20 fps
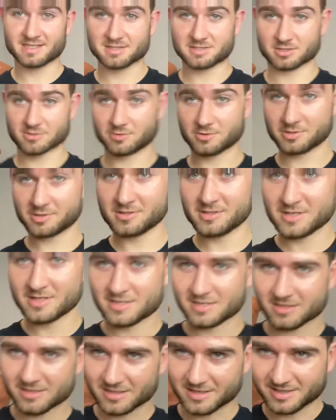sword.
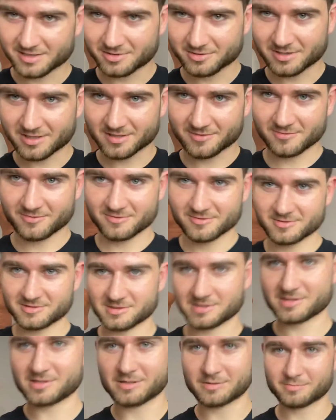I do have
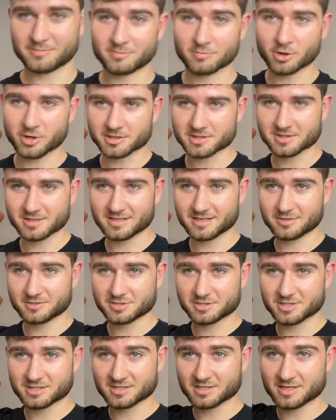some marks on it. I was
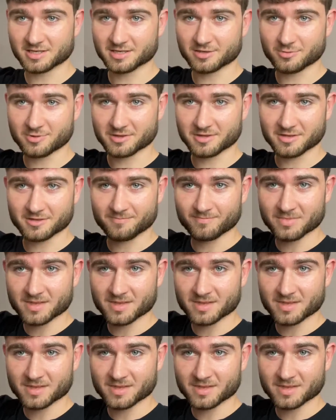just cutting with it.